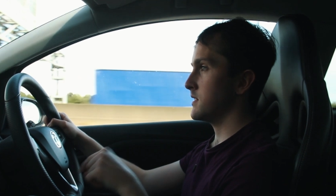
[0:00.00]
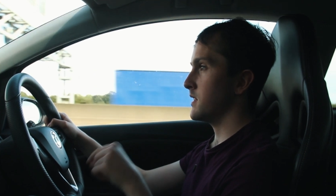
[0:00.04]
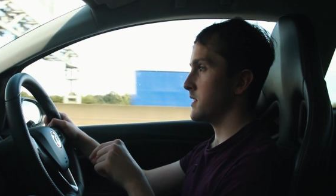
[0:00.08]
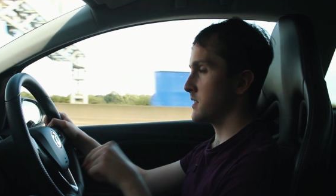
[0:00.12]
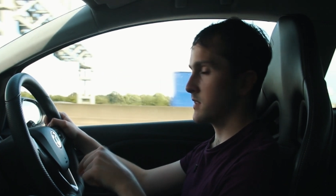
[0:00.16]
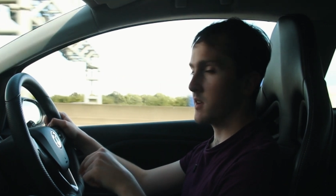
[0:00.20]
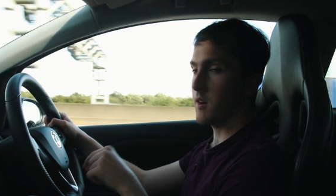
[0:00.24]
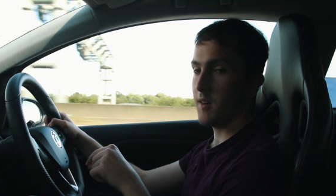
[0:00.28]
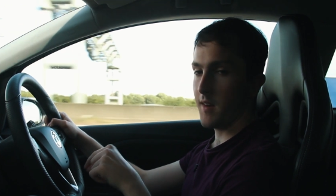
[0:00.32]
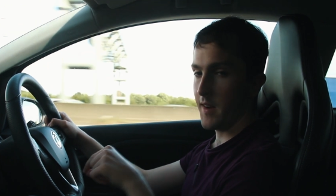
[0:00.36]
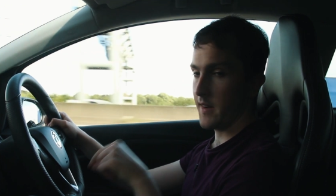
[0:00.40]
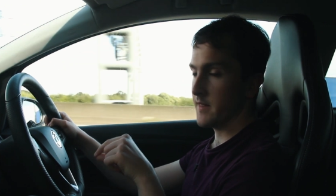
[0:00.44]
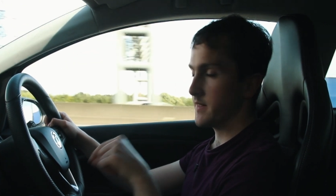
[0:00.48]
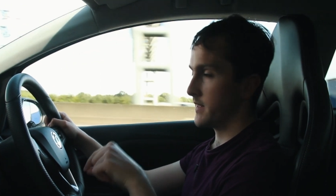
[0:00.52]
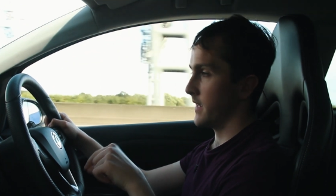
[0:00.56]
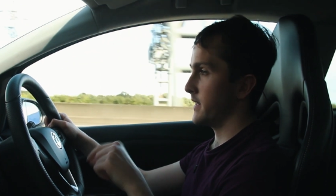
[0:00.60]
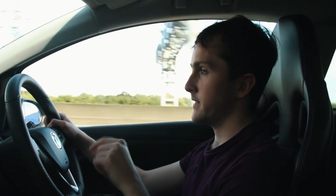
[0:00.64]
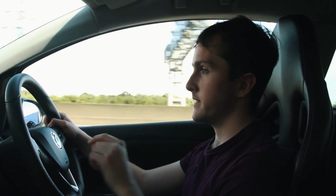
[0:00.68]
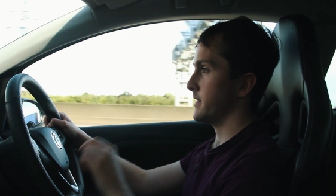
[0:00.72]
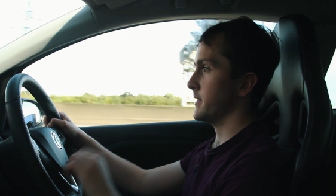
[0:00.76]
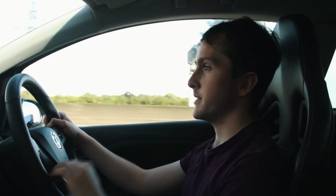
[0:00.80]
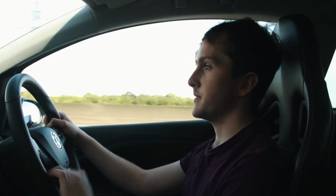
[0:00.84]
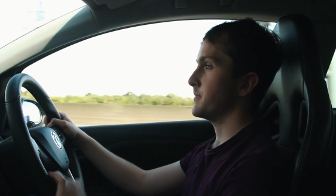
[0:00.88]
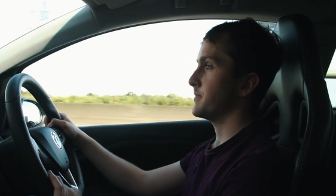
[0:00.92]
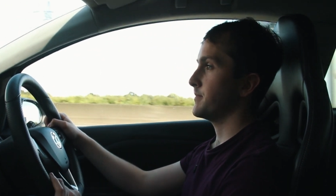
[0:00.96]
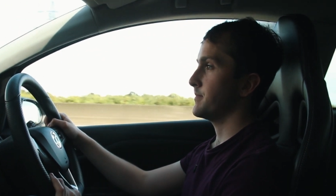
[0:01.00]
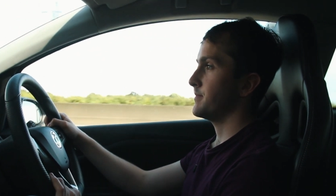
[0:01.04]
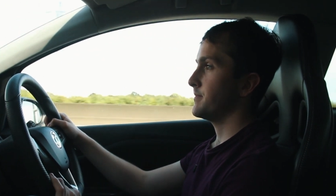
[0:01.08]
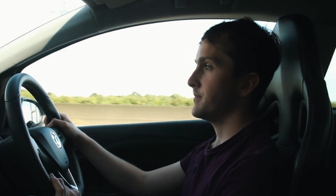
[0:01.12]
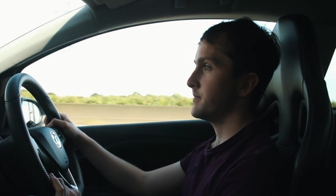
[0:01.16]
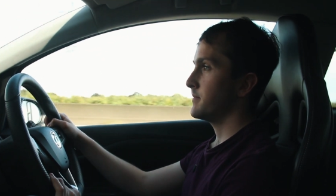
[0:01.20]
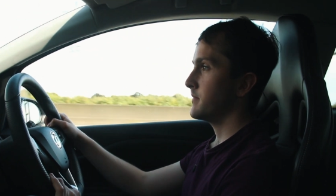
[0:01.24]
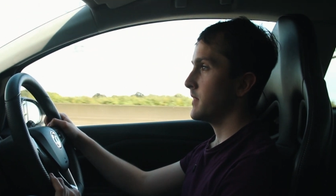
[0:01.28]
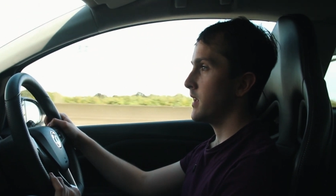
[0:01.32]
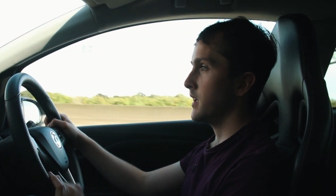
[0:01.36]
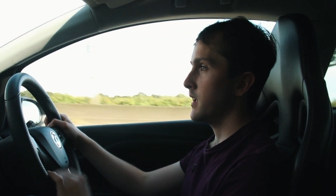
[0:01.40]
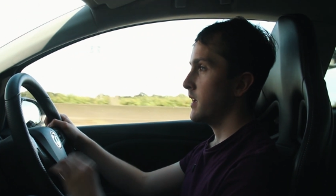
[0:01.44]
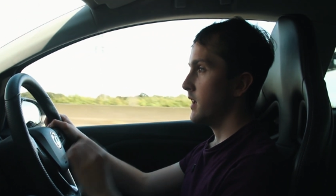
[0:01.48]
this car had data.
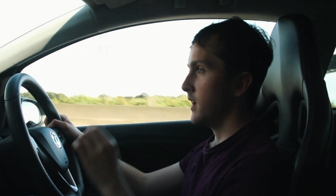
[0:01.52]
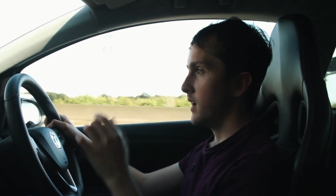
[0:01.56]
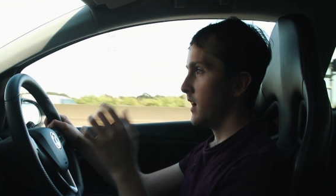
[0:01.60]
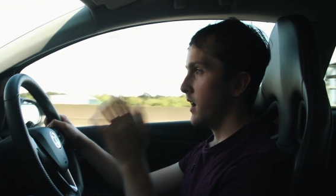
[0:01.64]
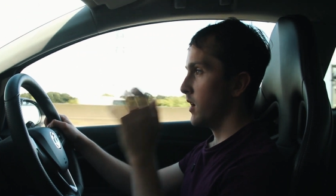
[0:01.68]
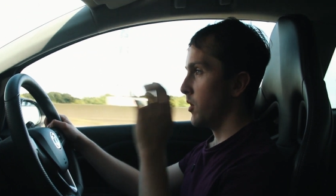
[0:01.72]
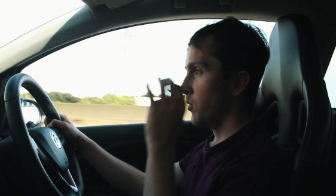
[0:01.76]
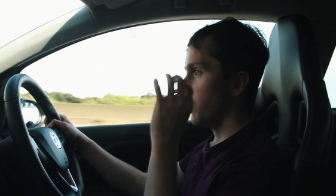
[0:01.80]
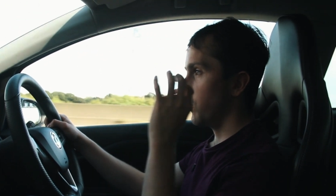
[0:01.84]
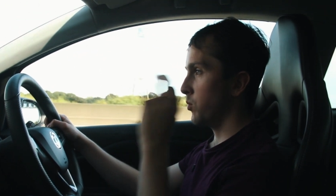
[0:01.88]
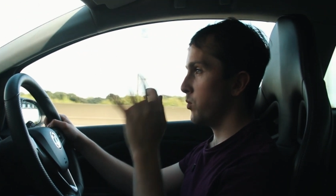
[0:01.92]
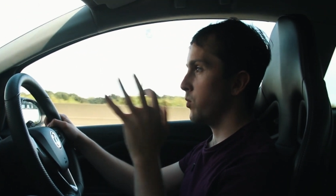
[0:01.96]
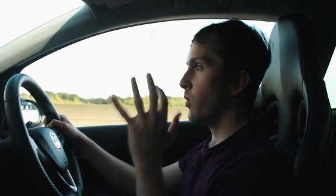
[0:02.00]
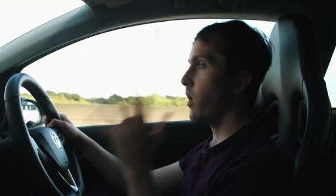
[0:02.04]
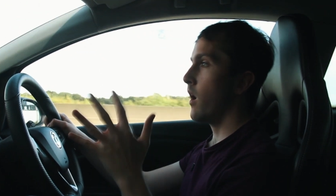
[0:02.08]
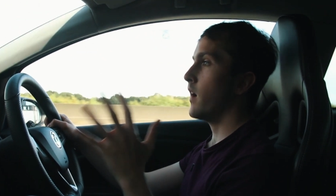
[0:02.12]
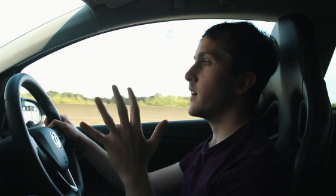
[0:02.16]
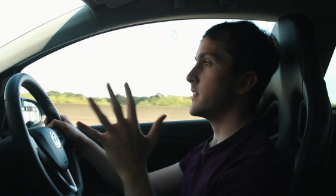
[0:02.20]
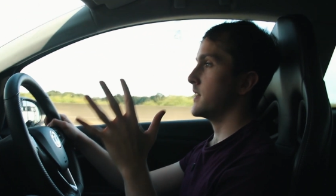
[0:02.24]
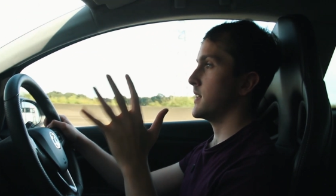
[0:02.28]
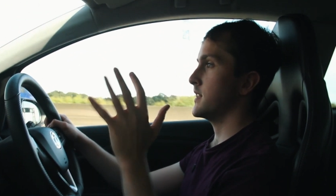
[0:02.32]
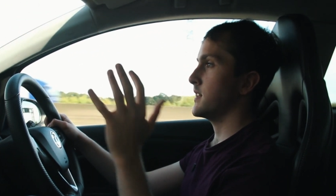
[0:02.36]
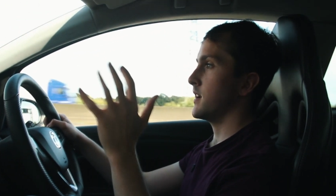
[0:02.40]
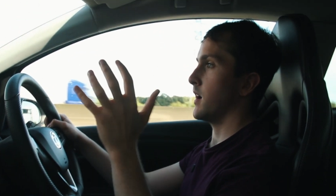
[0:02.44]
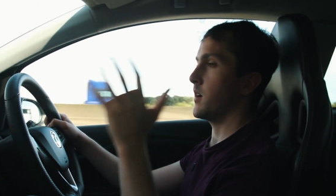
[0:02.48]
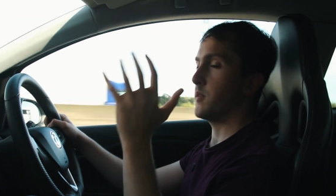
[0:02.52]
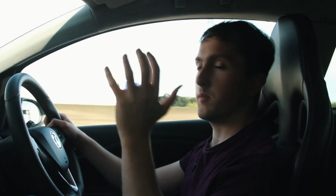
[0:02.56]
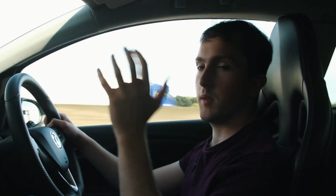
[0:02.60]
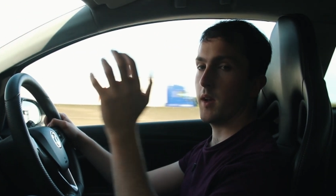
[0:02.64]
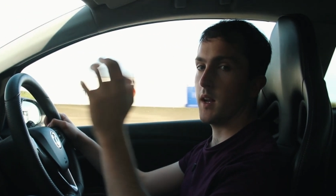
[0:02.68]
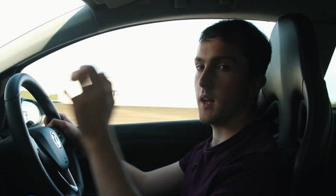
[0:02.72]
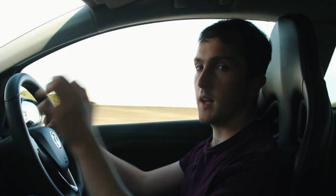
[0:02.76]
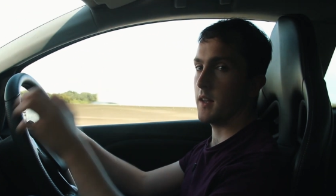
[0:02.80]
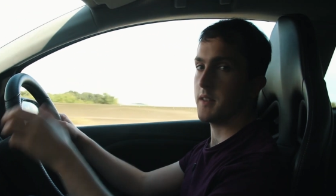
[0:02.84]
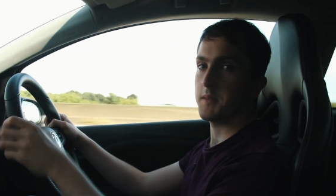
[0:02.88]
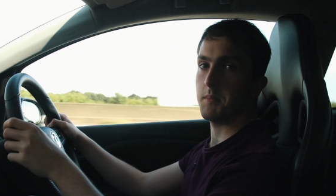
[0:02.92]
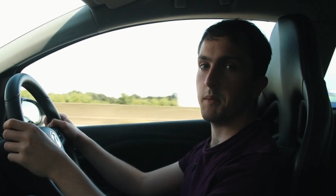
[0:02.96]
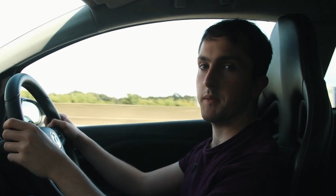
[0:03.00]
Why didn't I
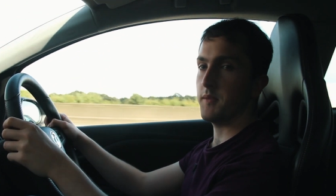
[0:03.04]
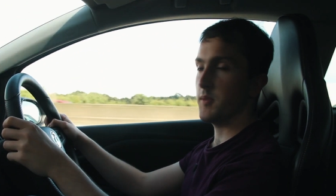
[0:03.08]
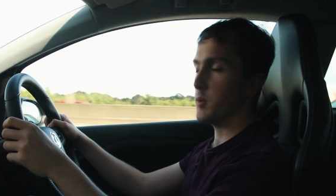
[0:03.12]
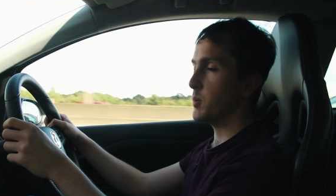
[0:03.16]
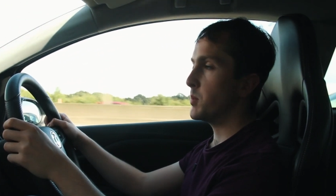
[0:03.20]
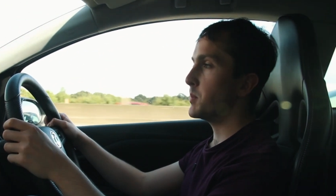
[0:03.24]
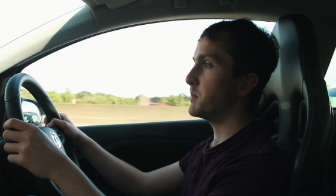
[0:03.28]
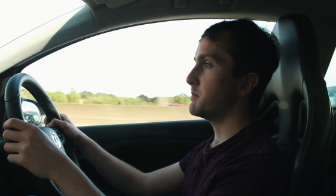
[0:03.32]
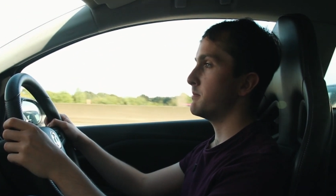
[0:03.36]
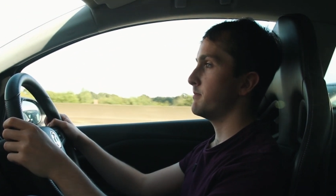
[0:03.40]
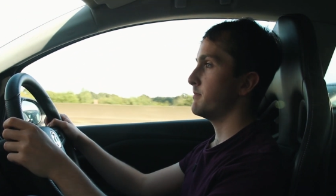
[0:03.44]
realise before?